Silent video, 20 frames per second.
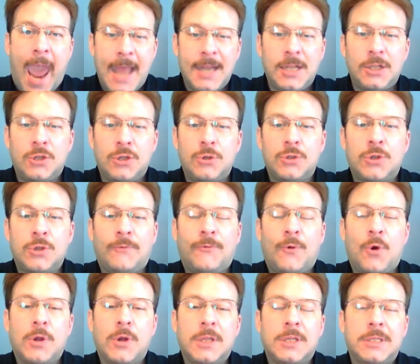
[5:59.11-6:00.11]
8-2 so
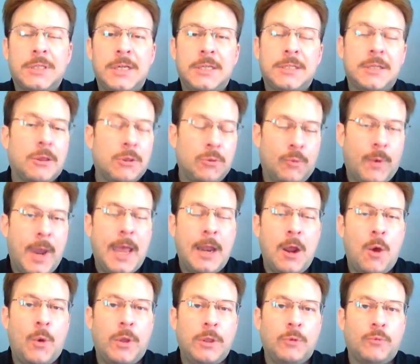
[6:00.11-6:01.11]
far in the season,
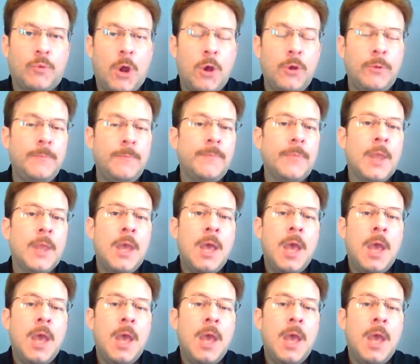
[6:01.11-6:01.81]
3-0 on the road.